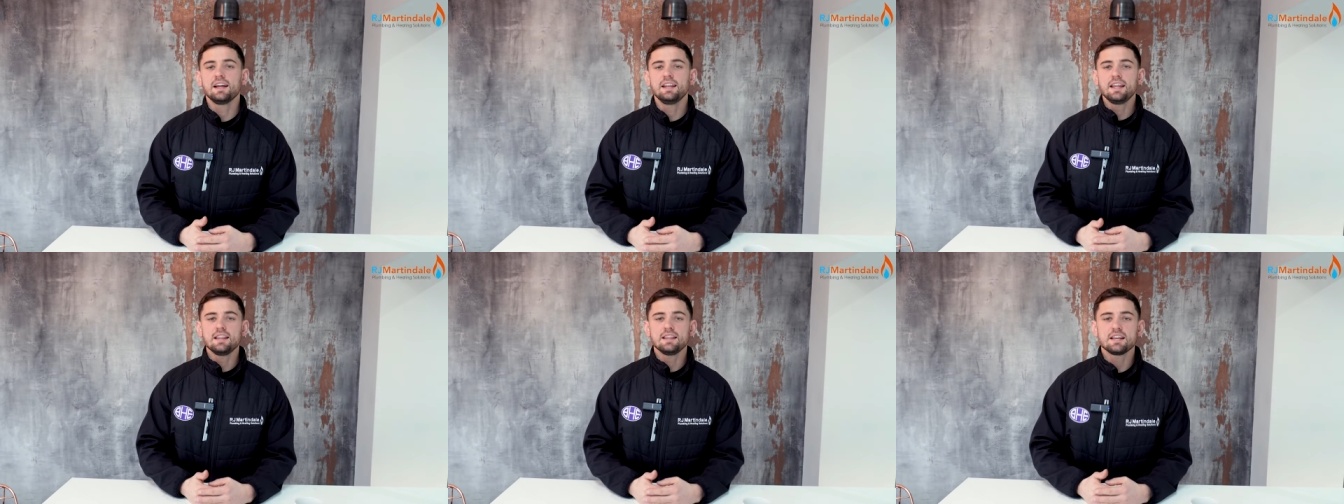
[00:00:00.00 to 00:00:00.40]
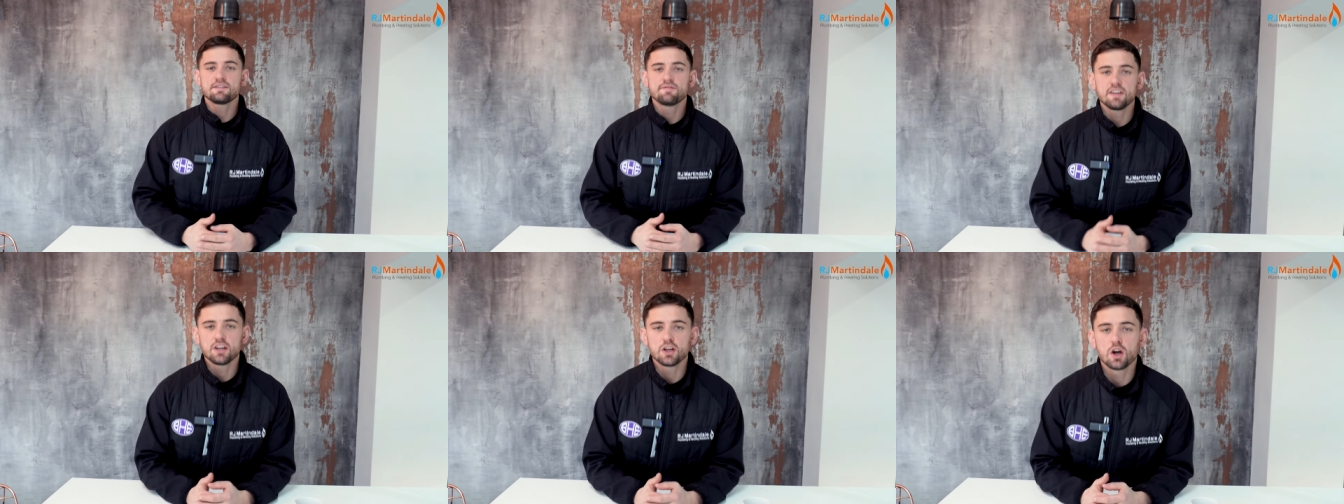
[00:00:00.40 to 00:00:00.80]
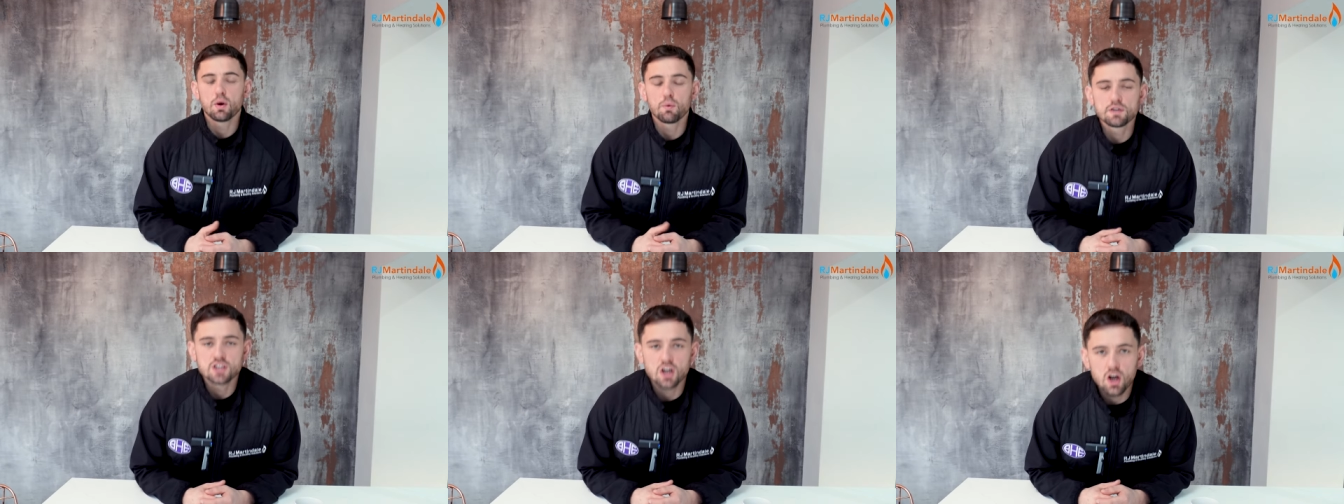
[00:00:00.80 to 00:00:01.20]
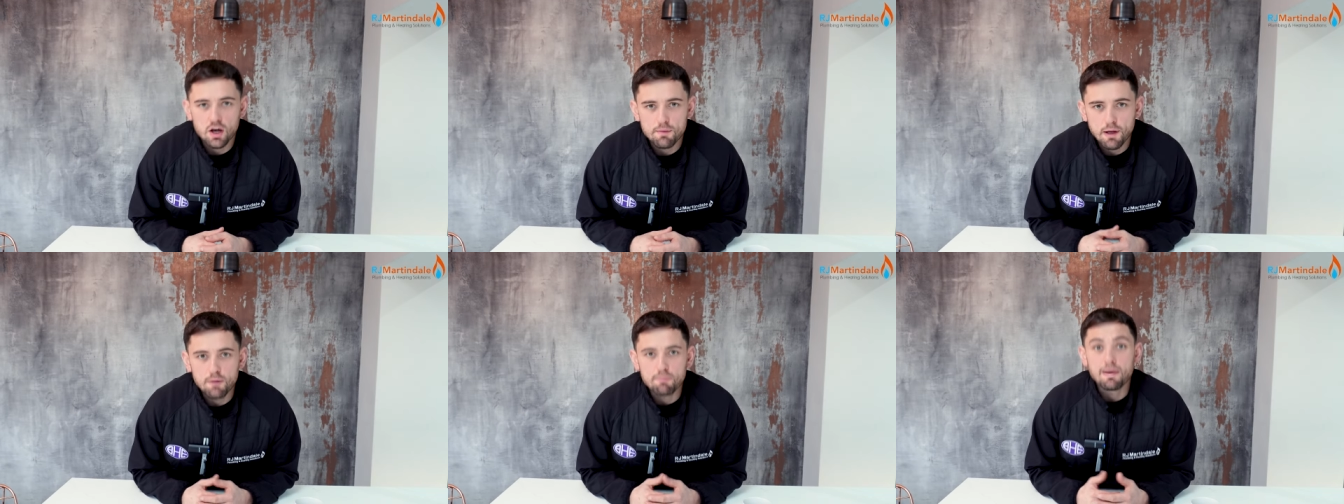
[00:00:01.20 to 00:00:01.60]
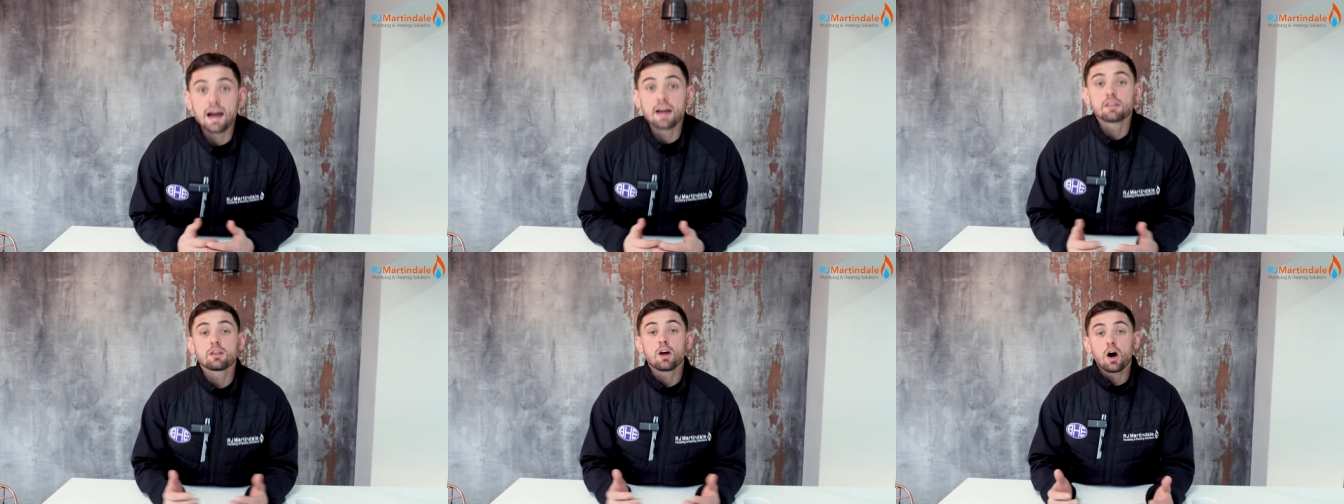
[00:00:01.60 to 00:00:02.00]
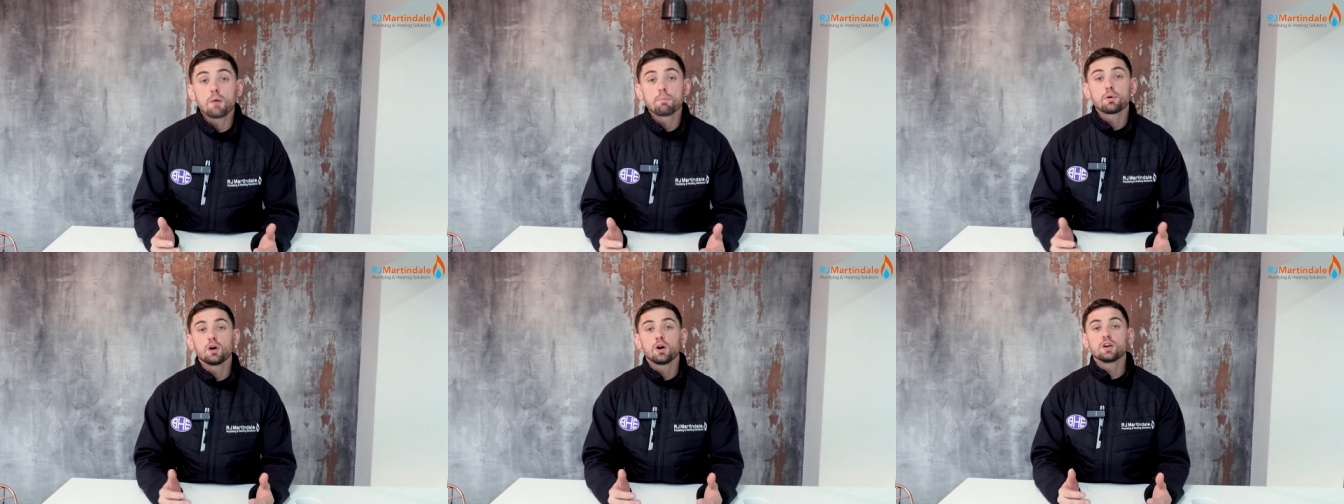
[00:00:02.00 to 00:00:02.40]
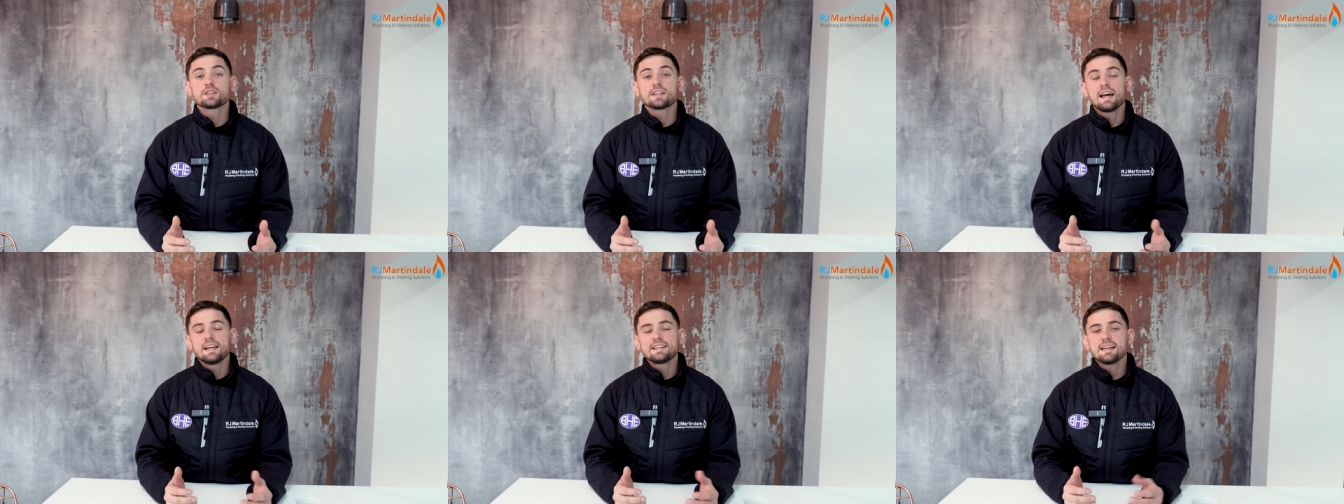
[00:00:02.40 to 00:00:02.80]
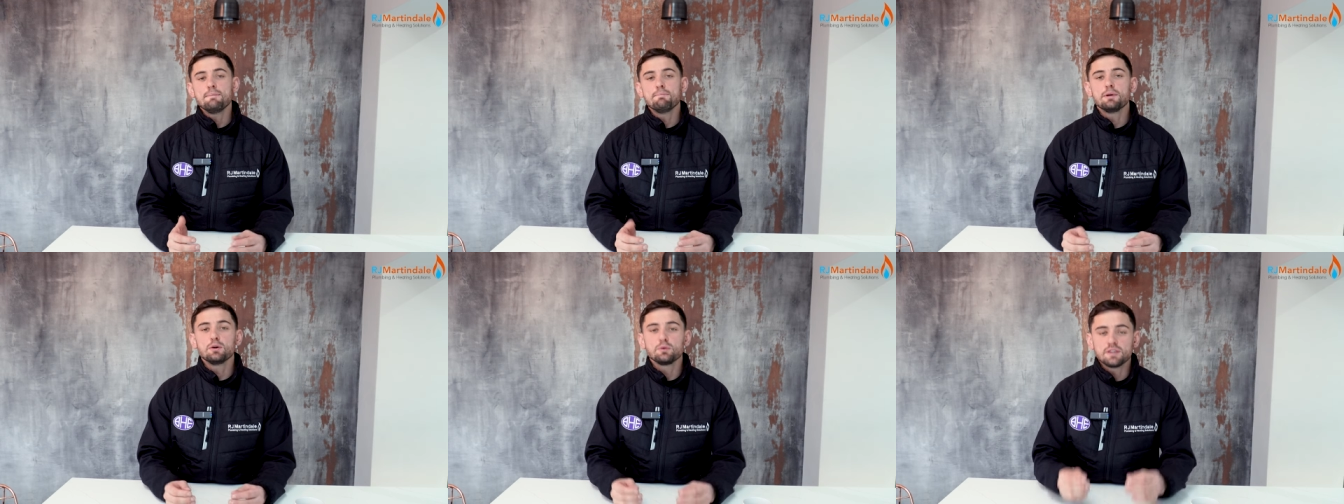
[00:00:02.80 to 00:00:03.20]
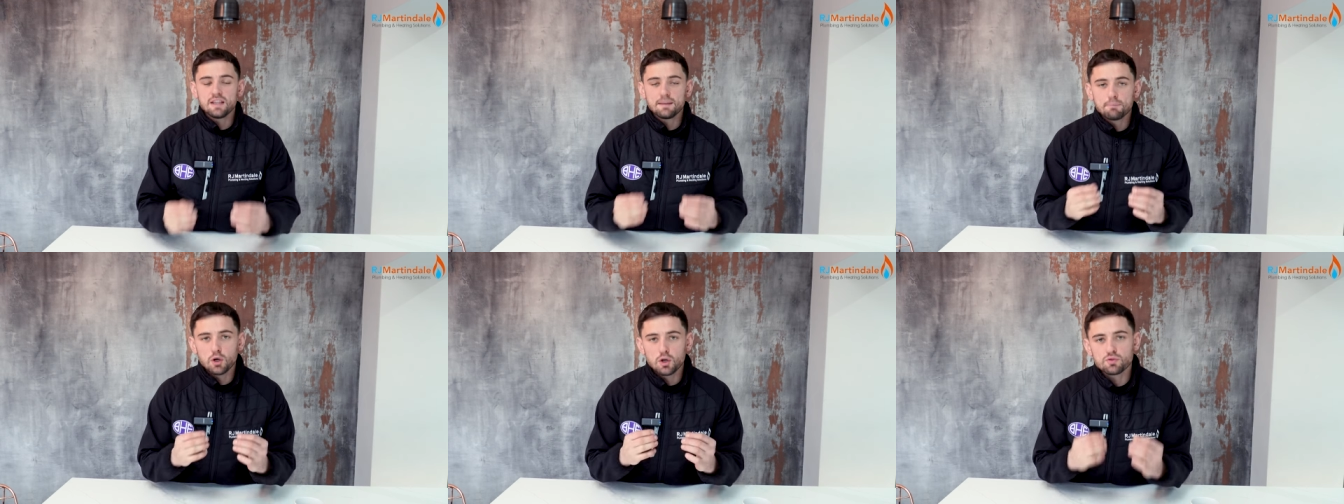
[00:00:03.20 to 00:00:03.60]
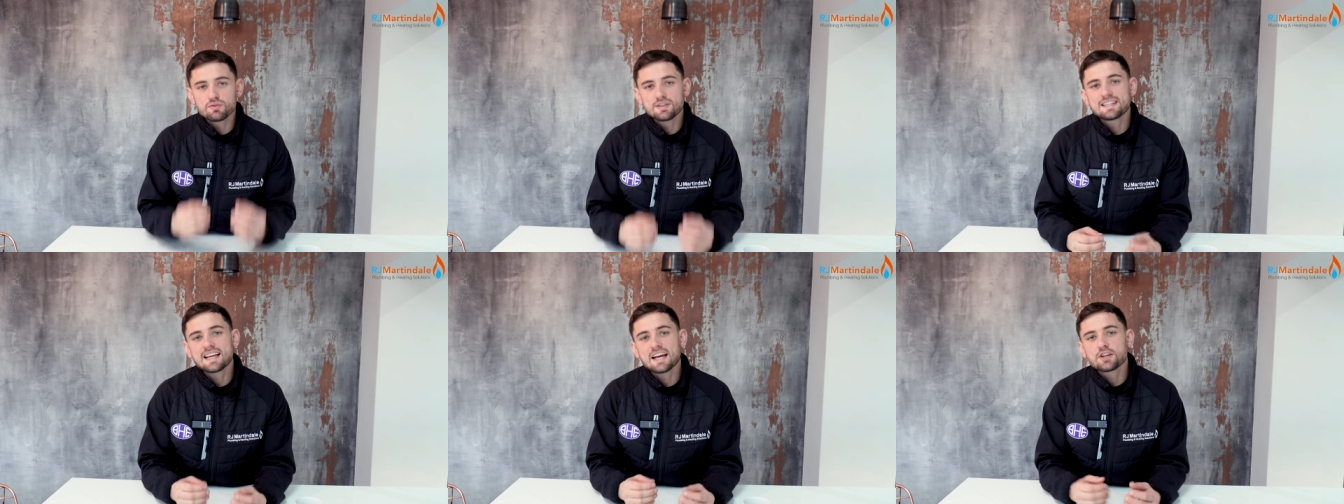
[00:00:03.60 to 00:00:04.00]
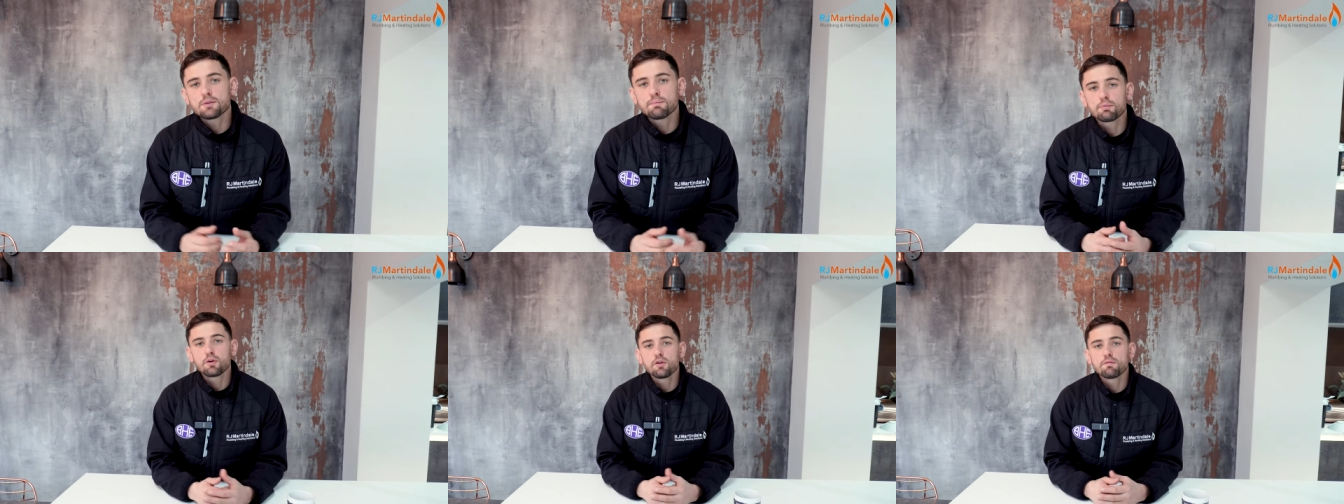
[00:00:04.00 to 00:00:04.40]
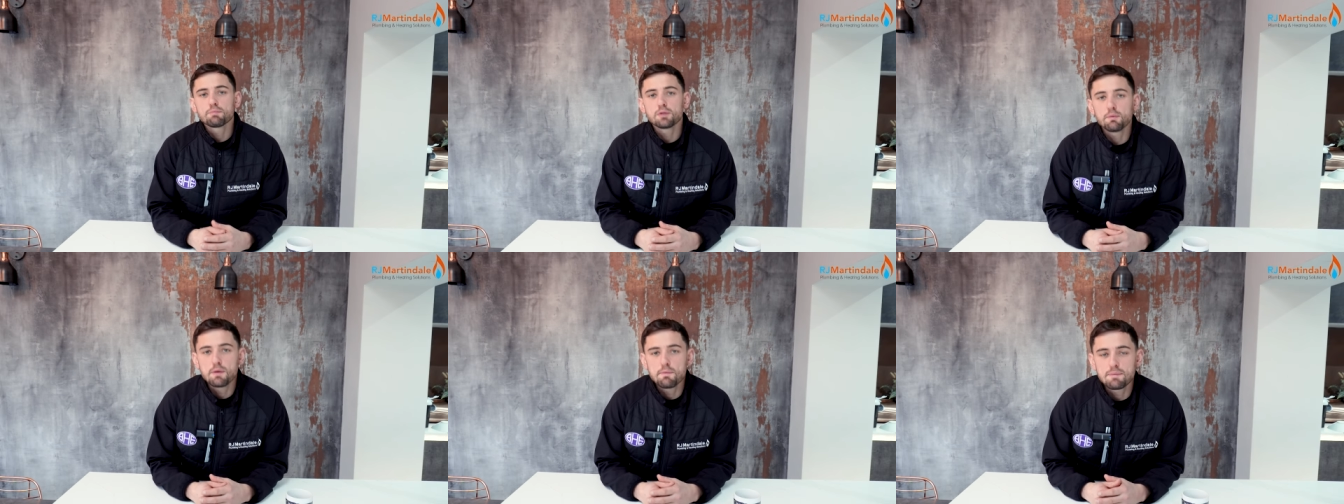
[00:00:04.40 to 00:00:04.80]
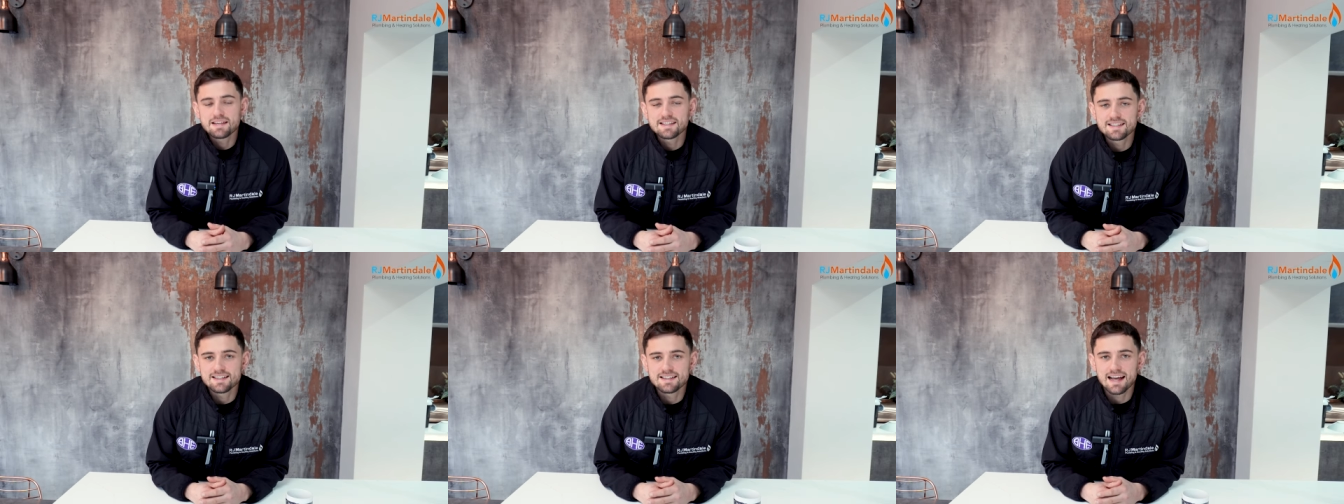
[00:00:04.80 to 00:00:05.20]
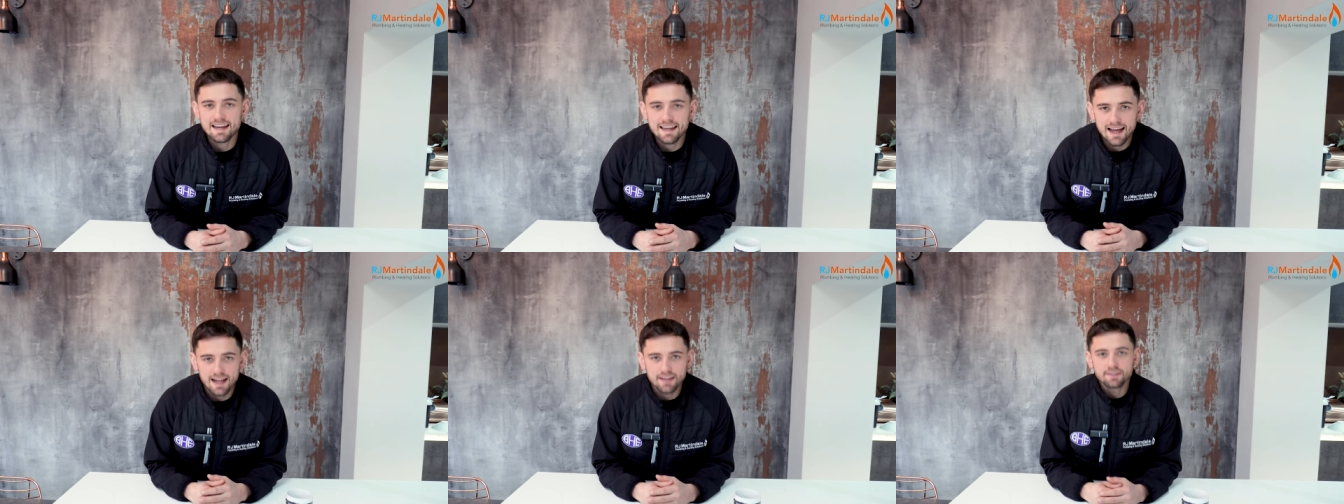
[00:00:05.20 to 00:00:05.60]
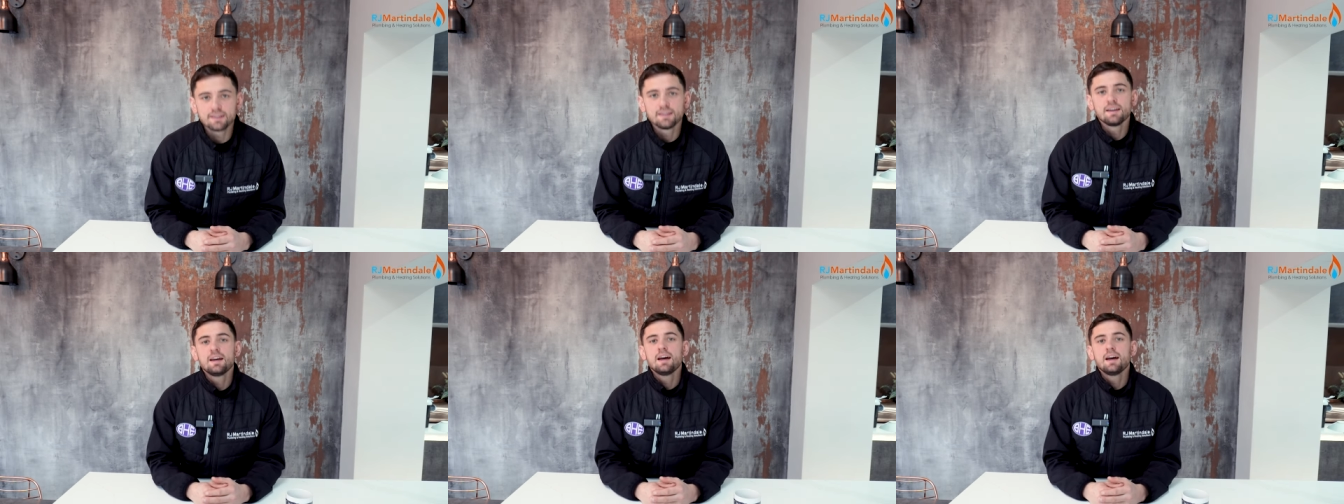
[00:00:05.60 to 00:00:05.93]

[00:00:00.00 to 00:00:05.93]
and in this video we're talking about my thought process in building the most recession-proof plumbing business I can,